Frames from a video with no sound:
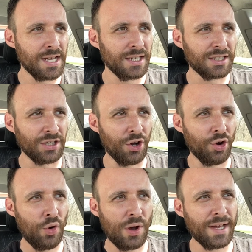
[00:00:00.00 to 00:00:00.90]

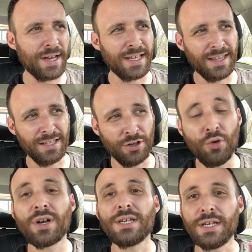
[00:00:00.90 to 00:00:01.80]
So
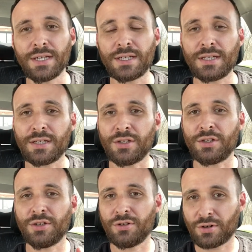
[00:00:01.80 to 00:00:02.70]
going in,
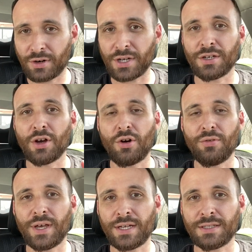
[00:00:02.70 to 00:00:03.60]
you already know
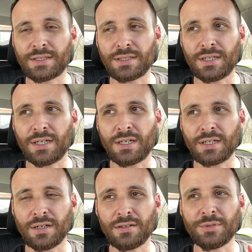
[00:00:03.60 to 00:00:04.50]
that it's
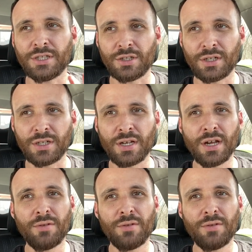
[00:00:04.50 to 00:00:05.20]
gonna be good,